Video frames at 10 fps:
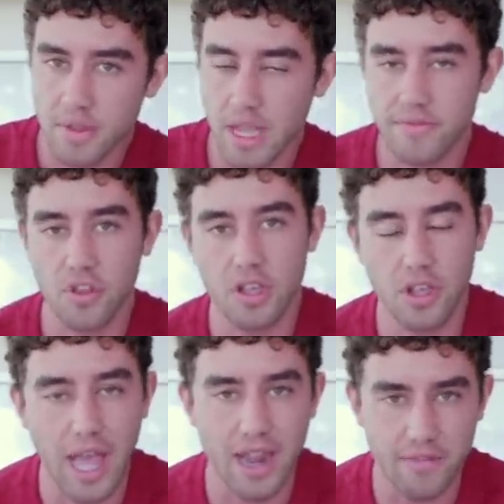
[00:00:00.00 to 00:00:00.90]
If you
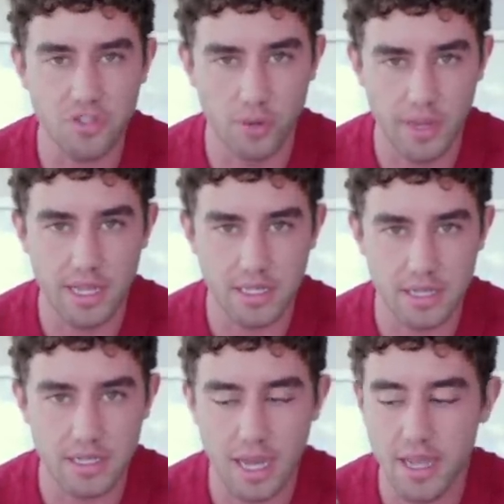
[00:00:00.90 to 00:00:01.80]
can have two of these in
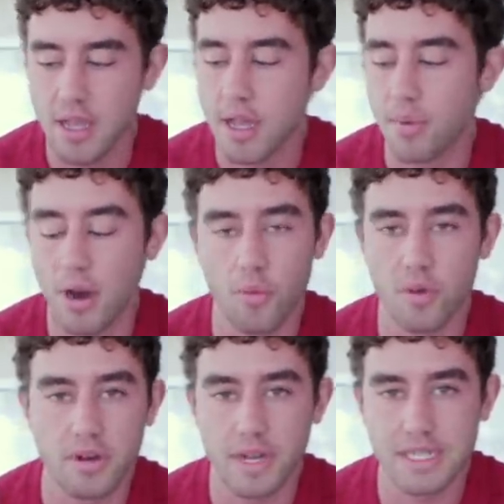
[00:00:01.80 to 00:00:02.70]
a day, but I
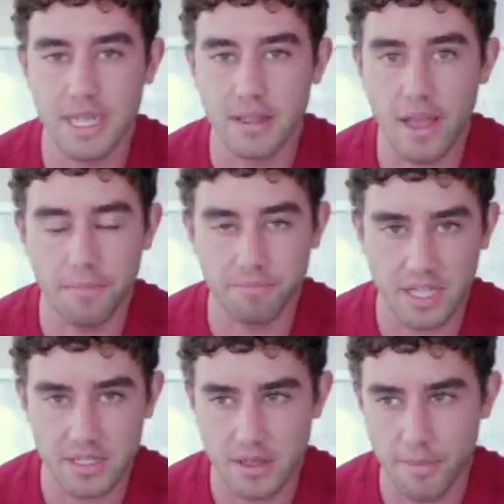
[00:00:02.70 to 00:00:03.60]
wouldn't exceed that.
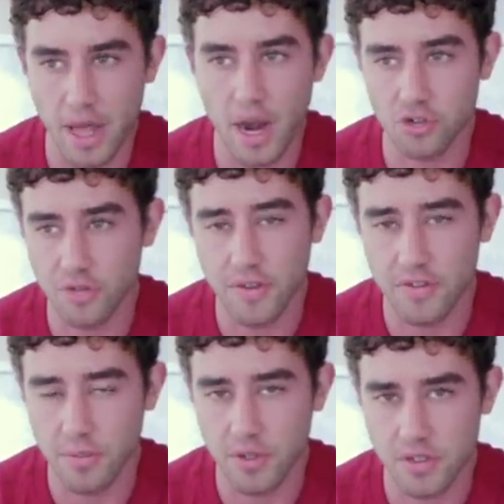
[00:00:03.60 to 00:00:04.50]
That's about
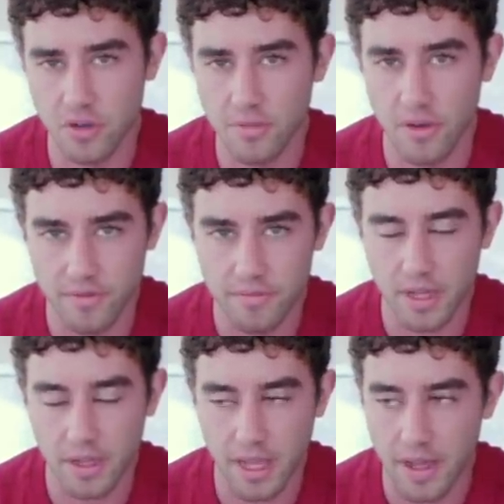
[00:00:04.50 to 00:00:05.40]
150 per scoop
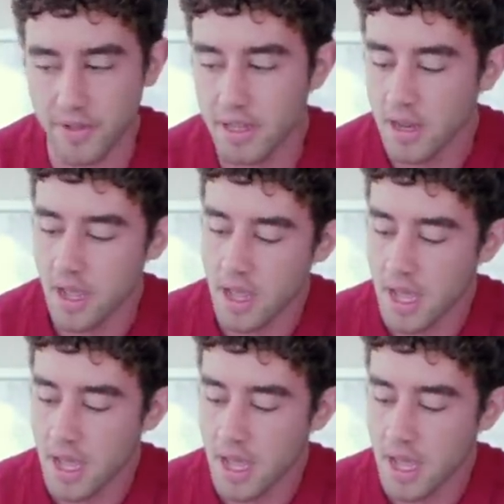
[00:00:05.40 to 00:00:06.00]
of caffeine.